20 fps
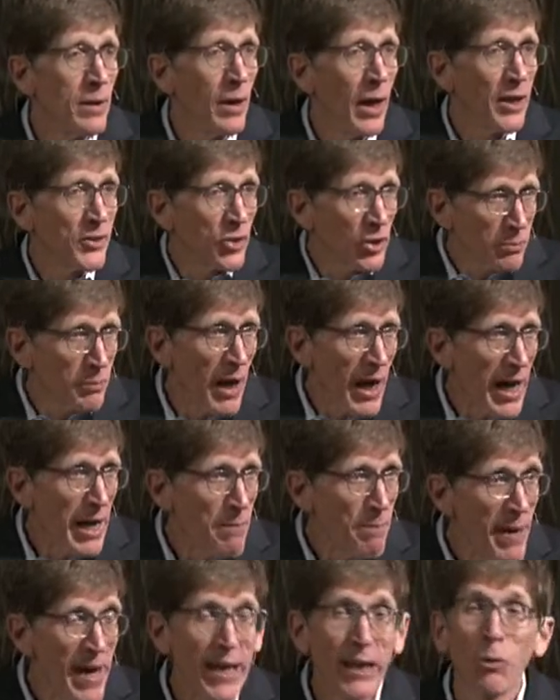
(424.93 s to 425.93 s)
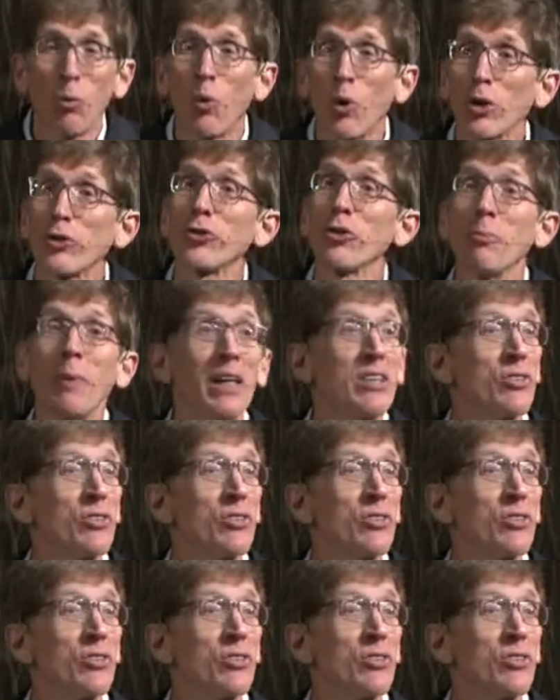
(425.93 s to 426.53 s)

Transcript: I took my iPad and worked on my